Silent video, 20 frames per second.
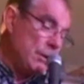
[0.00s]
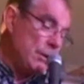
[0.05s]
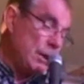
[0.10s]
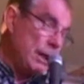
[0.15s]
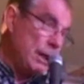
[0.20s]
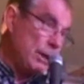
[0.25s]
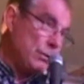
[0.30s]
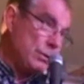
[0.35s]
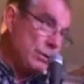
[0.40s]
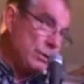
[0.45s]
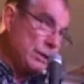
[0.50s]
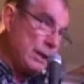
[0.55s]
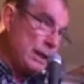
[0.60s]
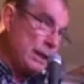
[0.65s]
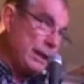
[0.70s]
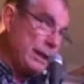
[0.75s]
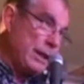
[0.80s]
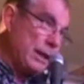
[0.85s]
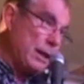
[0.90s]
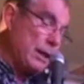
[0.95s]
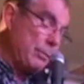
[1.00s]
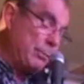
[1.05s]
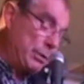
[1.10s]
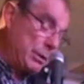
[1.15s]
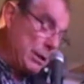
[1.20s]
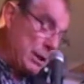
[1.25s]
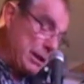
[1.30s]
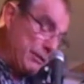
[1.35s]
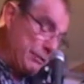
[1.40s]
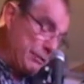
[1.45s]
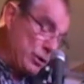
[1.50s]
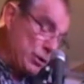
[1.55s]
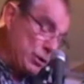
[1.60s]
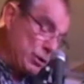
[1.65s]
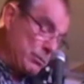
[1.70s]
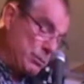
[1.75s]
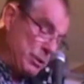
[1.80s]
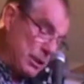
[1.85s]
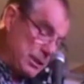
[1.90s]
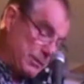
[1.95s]
Interestingly, I applied for a
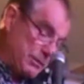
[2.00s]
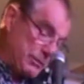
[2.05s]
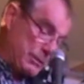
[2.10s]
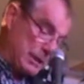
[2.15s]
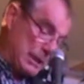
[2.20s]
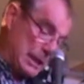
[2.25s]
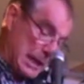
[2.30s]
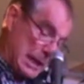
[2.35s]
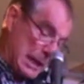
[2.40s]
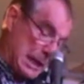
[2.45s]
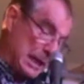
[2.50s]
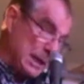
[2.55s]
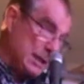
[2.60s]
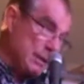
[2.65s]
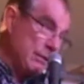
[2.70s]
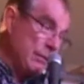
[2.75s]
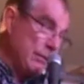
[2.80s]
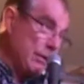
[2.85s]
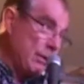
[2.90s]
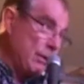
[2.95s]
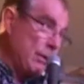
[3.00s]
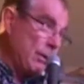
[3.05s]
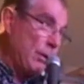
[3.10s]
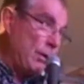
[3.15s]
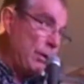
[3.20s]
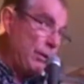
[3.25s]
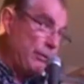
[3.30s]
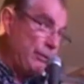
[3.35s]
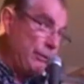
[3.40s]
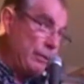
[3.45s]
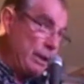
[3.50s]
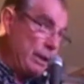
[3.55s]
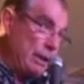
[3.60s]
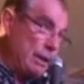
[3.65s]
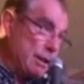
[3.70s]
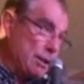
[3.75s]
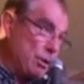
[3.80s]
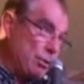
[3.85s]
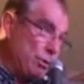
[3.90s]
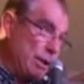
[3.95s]
job just for a lark of
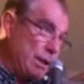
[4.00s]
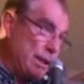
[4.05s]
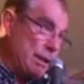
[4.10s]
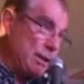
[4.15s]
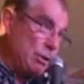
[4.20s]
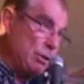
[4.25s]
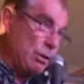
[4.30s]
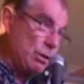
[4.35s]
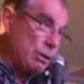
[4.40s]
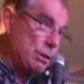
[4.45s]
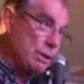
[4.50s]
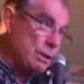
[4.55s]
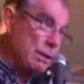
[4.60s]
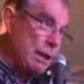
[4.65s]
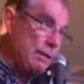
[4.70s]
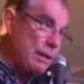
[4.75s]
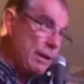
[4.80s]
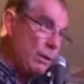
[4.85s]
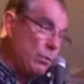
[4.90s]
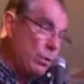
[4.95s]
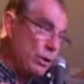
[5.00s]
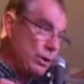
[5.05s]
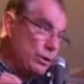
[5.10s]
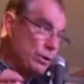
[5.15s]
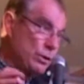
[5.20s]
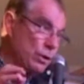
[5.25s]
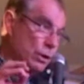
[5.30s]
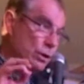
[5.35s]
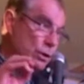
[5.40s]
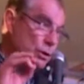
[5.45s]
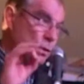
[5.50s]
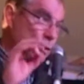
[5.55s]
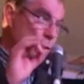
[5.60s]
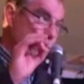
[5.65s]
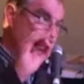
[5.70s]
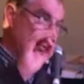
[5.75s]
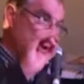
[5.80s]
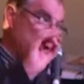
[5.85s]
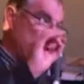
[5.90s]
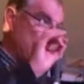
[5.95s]
the treating doctors, and they want doctors
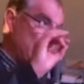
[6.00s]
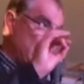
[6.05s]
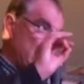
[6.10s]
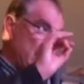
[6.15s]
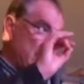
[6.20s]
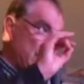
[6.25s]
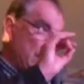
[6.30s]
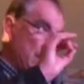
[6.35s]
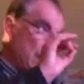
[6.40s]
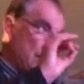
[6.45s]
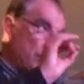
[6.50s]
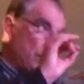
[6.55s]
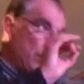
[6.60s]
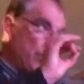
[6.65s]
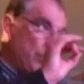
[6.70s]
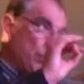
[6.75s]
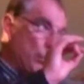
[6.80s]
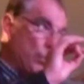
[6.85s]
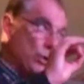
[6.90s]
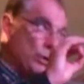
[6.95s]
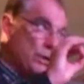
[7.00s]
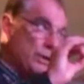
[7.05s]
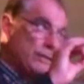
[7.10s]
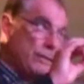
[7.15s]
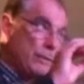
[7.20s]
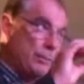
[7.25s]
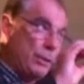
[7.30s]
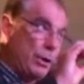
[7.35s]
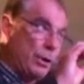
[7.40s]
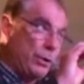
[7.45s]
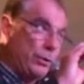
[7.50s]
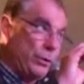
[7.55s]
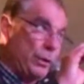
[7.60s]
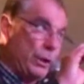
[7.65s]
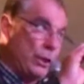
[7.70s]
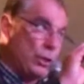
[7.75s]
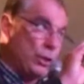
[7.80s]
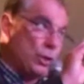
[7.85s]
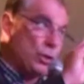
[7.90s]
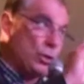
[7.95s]
who've written reports for both
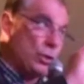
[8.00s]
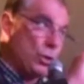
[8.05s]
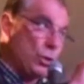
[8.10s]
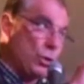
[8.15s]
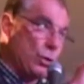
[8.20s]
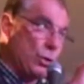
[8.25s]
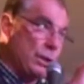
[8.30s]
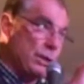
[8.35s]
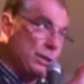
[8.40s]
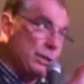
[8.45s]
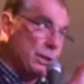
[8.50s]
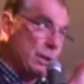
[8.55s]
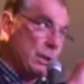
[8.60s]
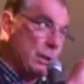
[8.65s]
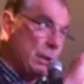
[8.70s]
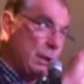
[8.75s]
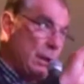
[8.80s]
insurers